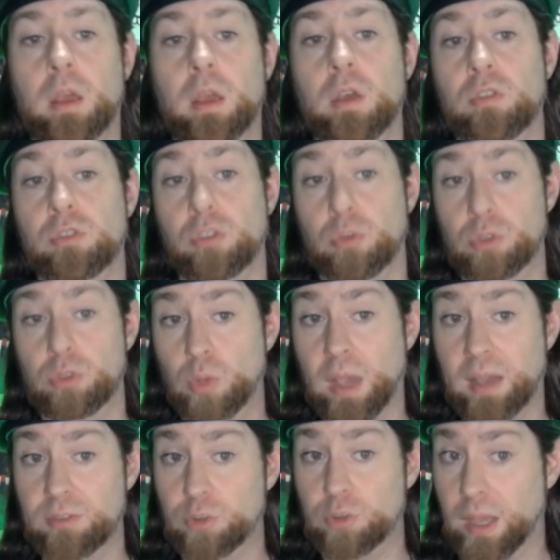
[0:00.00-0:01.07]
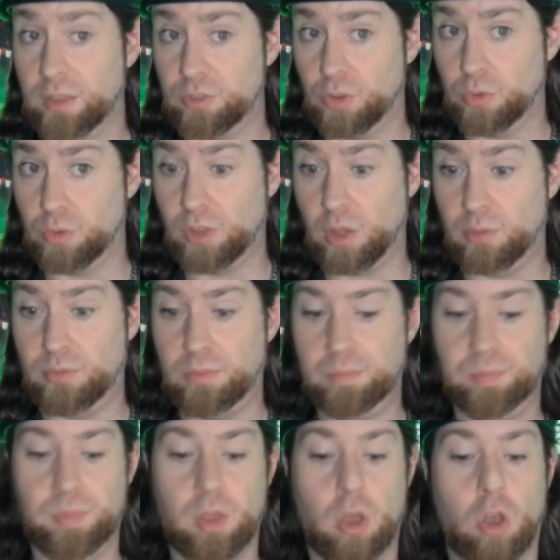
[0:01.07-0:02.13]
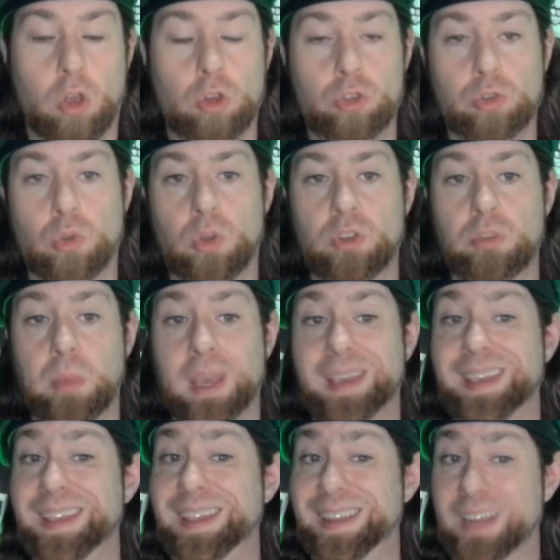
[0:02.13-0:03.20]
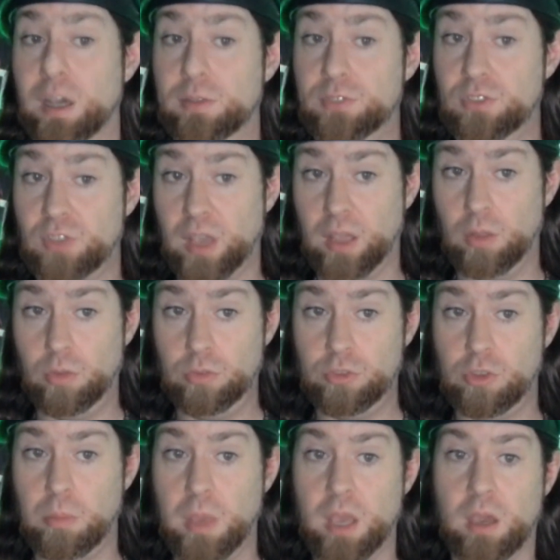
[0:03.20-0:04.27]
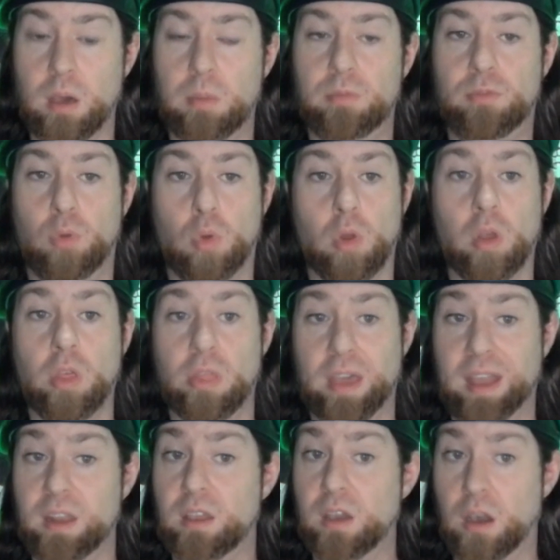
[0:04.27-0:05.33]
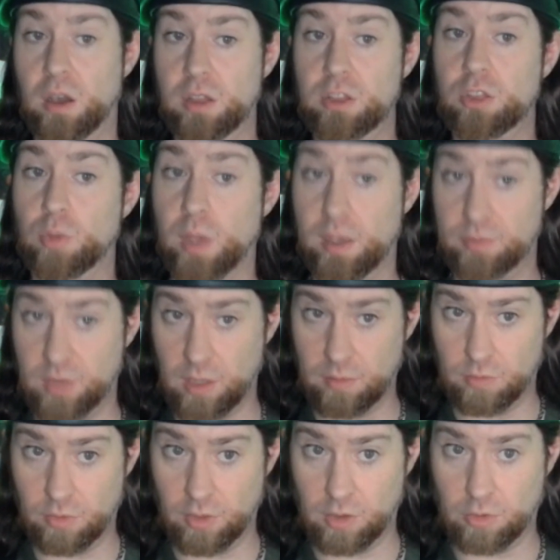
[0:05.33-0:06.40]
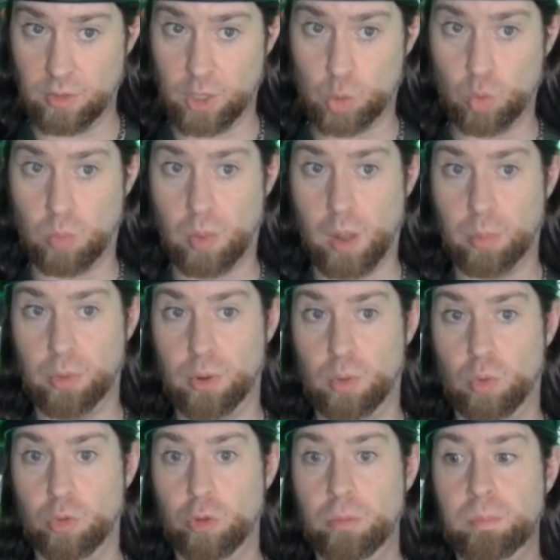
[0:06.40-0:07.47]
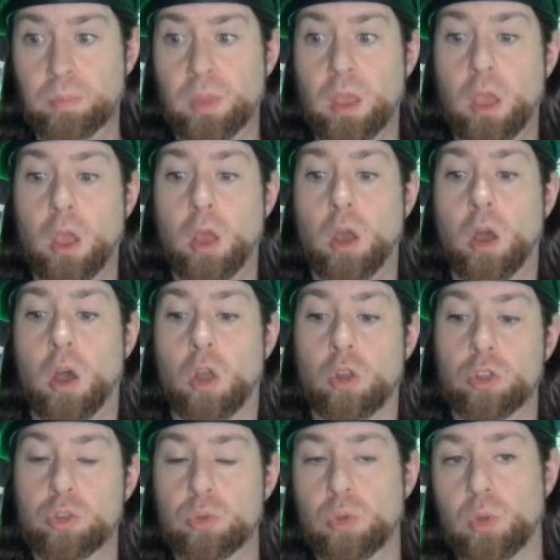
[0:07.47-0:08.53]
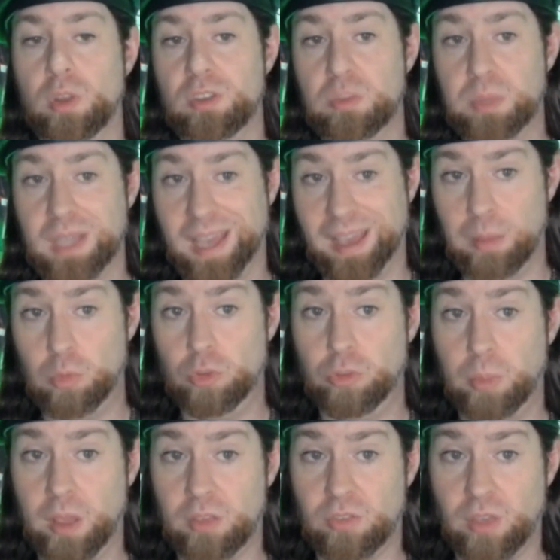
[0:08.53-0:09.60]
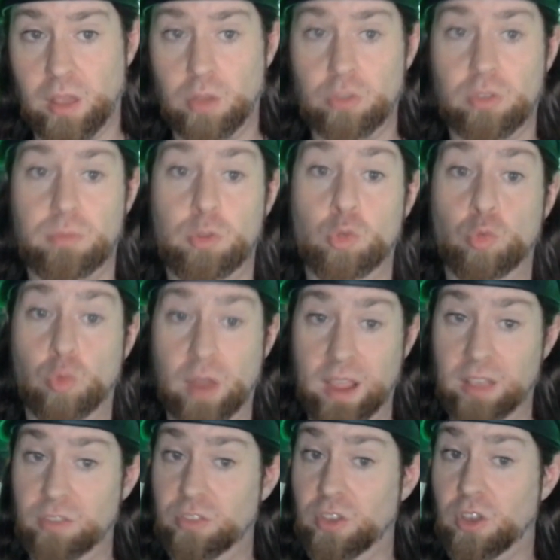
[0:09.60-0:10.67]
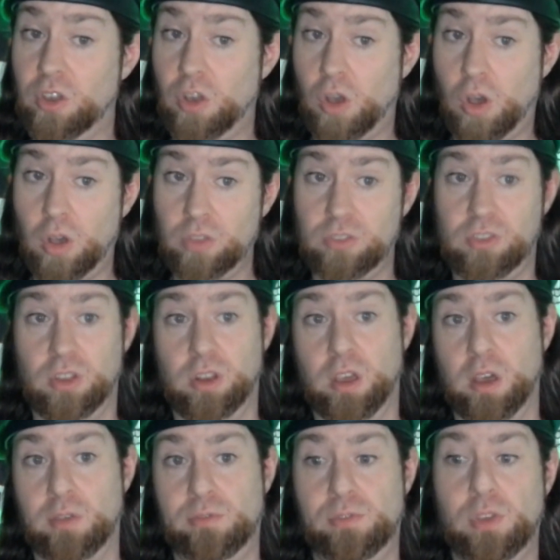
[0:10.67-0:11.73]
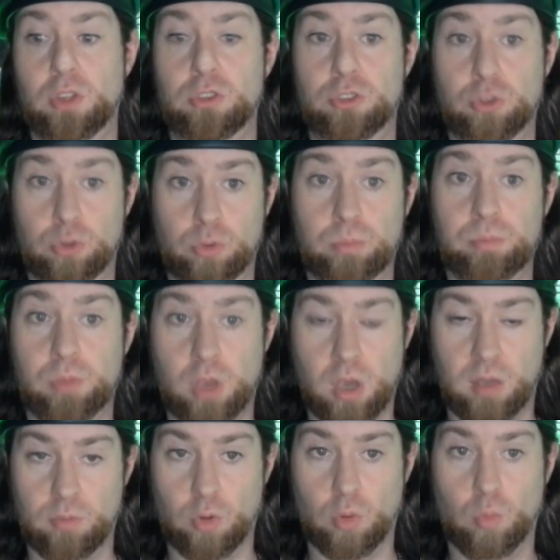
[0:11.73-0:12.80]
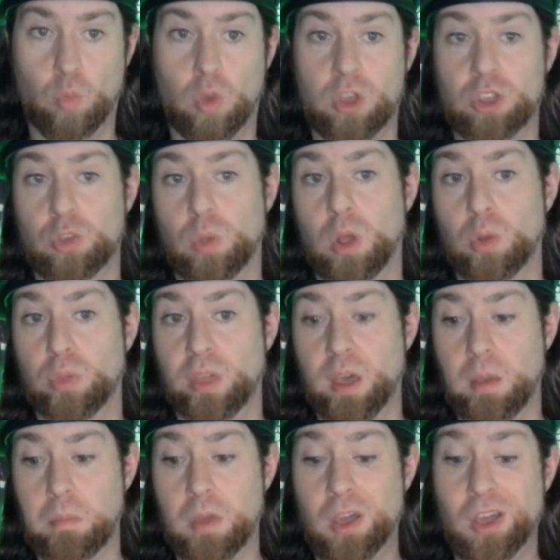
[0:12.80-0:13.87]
So you have to ask yourself, are you going to make enough sales to make up for that cut you have to give to the intellectual property holder? Are you going to be able to make sales if you raise the cost enough to cover what you owe them?